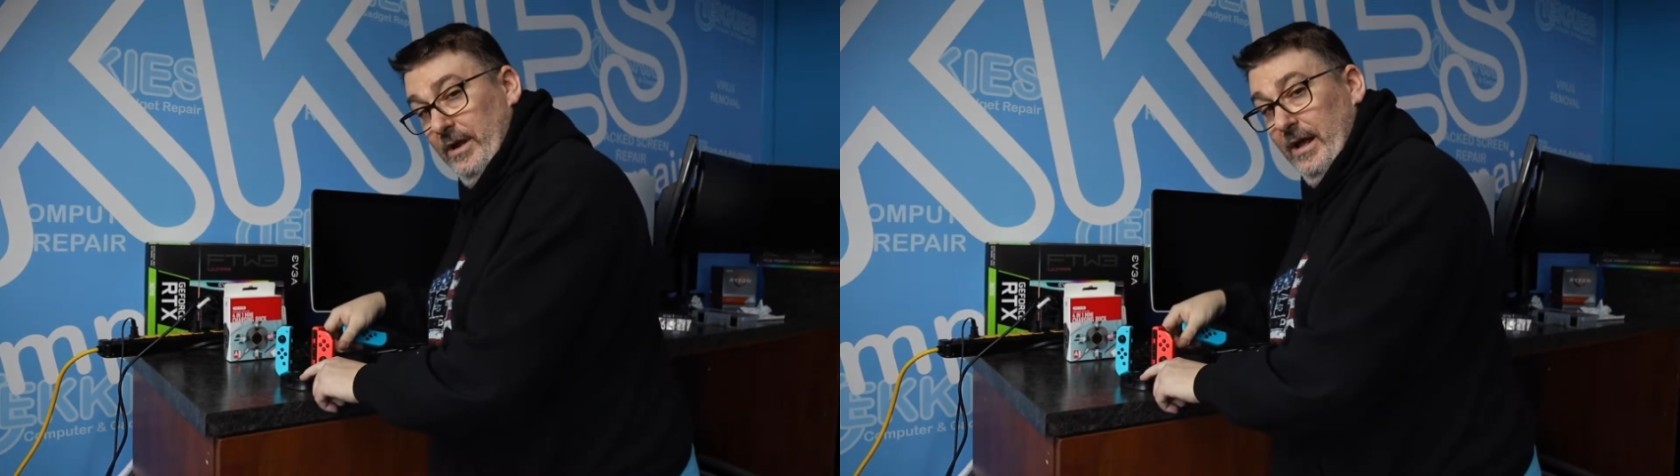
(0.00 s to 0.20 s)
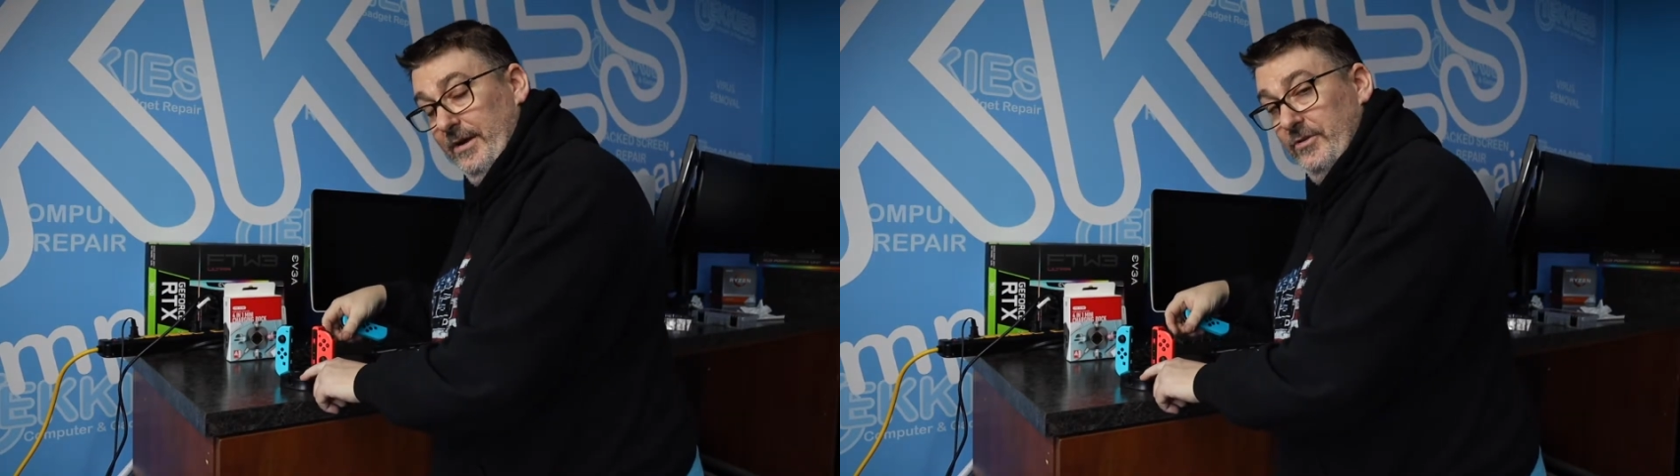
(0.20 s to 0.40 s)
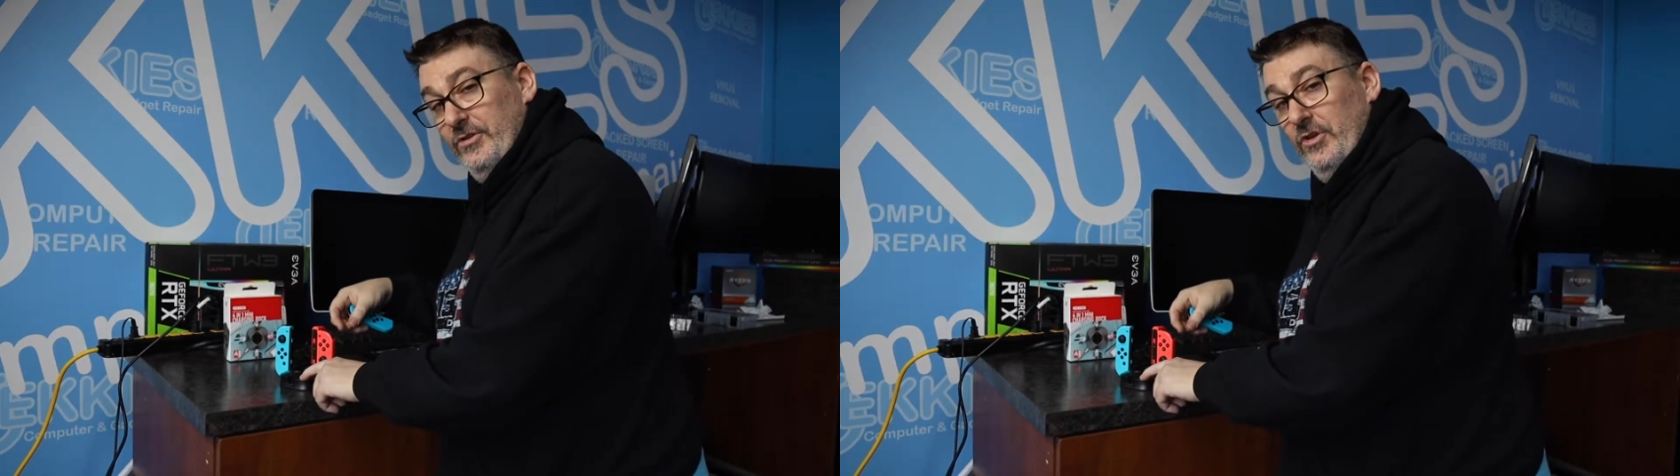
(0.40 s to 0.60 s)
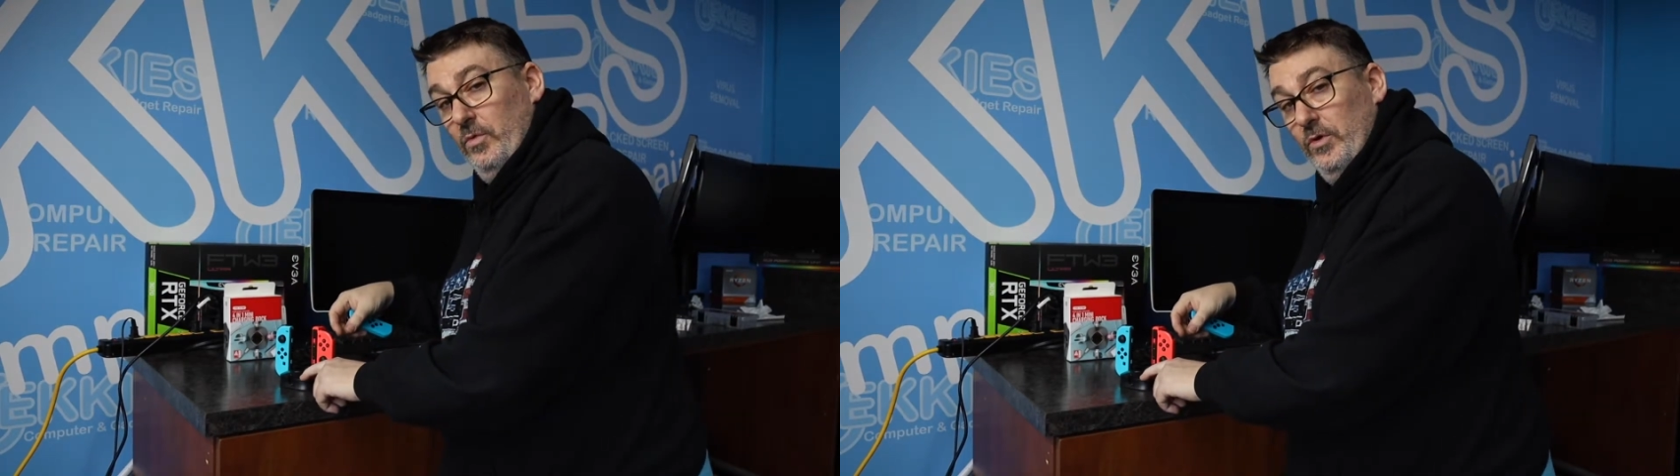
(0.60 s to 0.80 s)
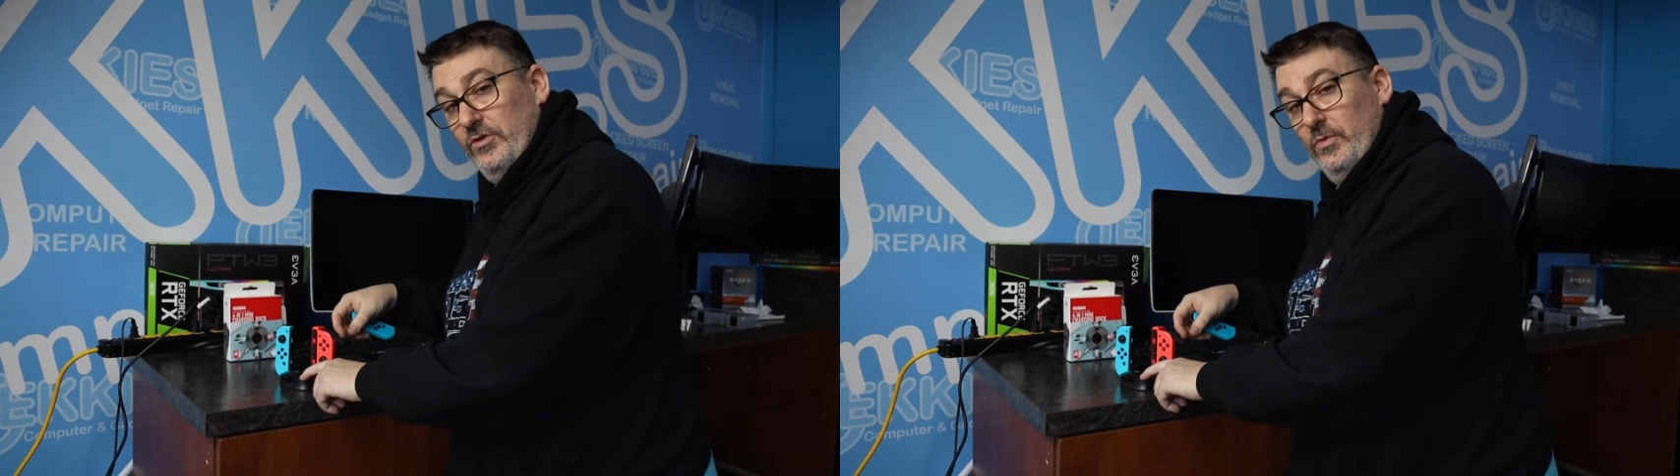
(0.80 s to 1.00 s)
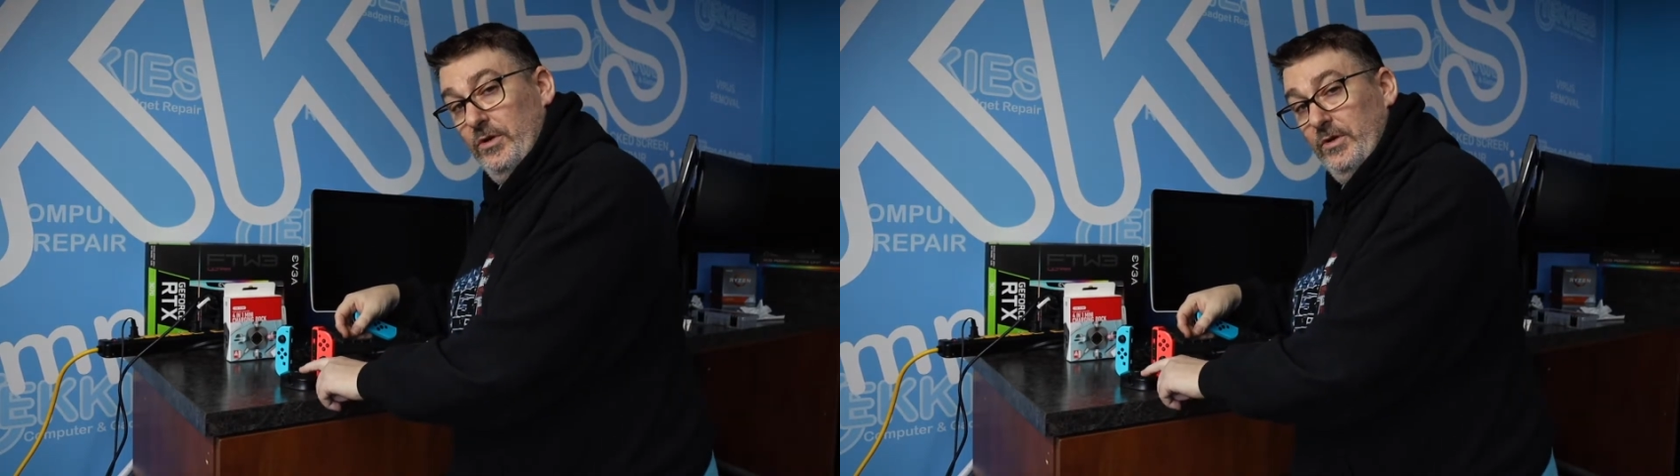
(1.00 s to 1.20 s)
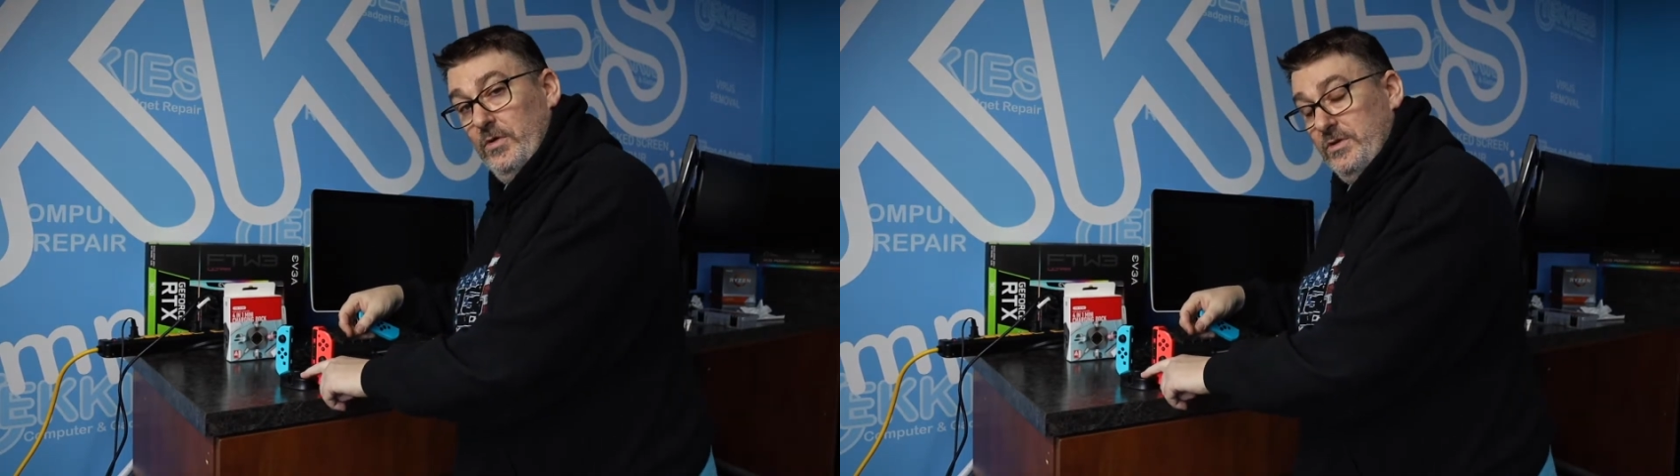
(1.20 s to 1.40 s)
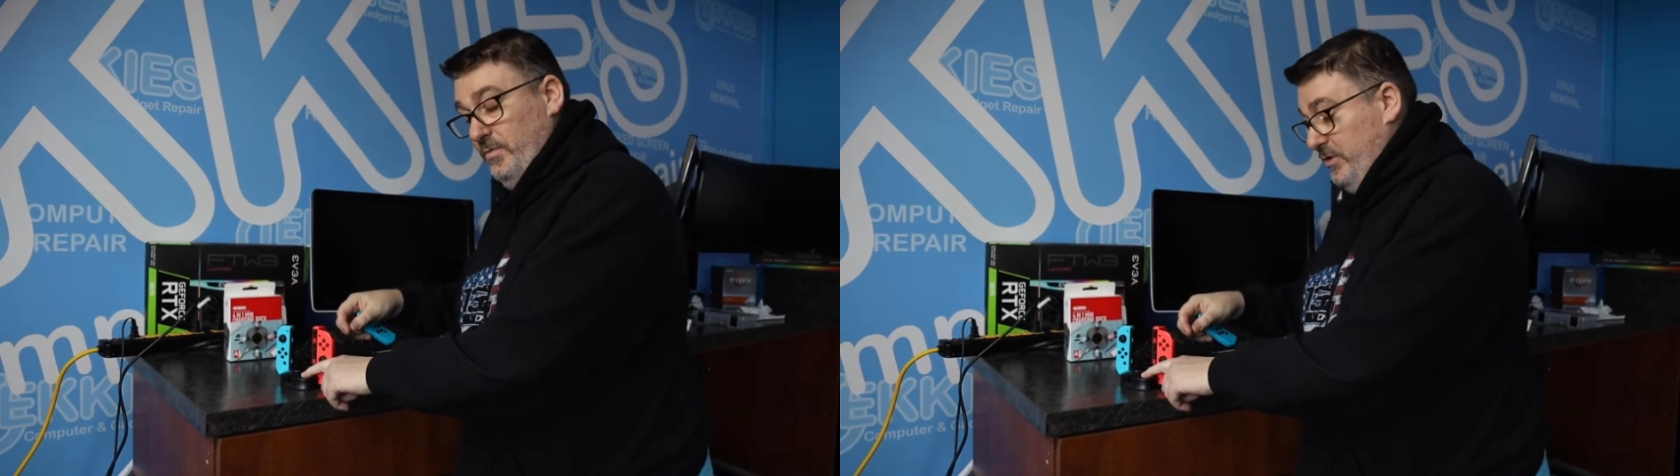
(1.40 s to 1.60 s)
on here, so you know which one
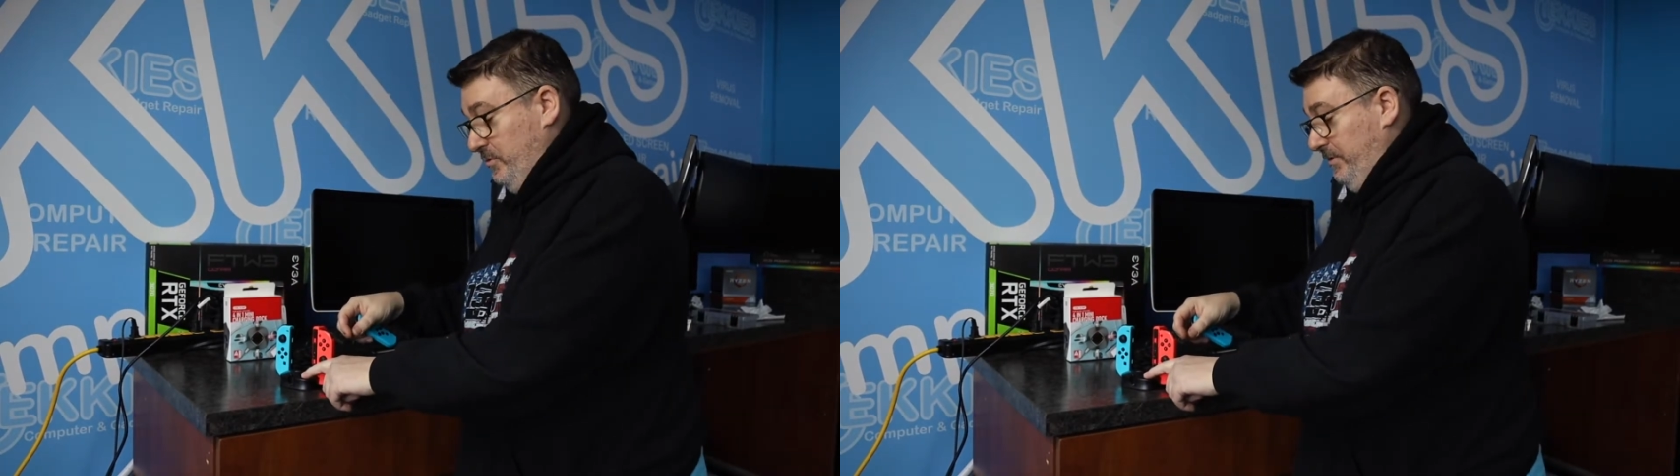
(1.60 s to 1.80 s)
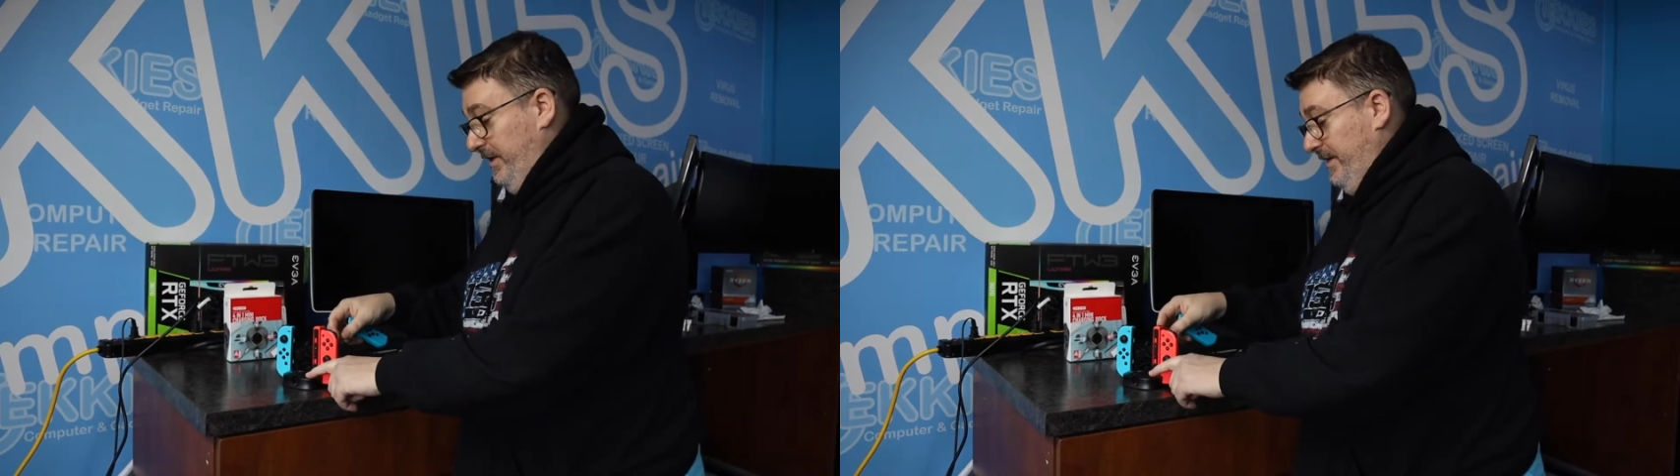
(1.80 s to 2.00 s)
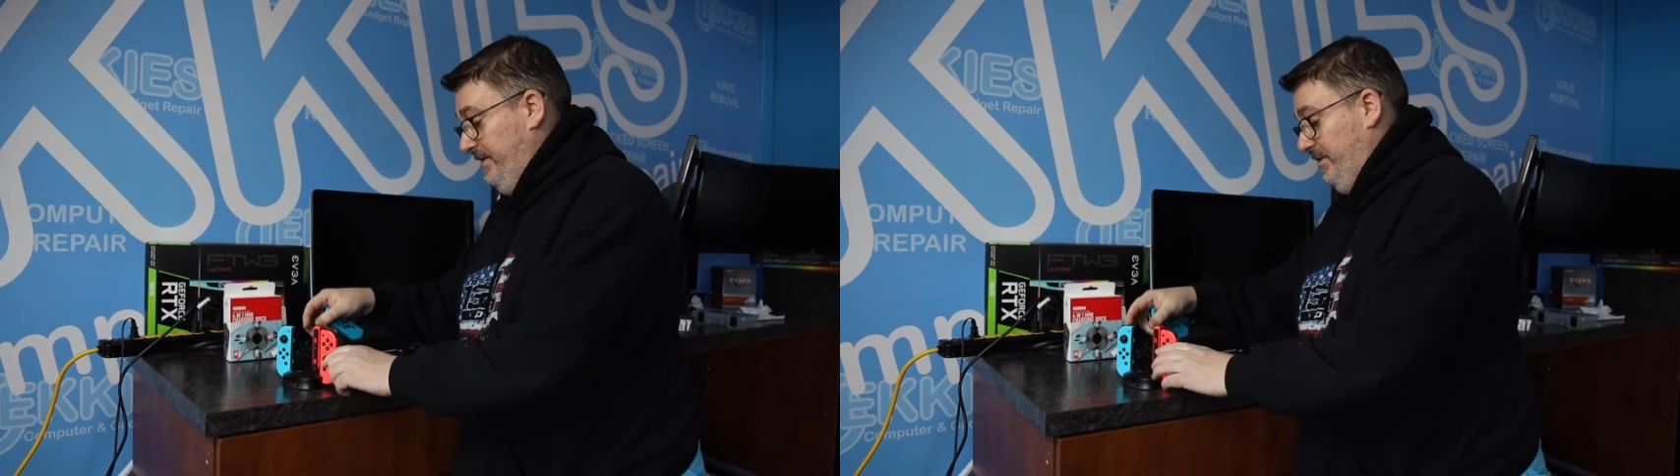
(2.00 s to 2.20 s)
goes in which place.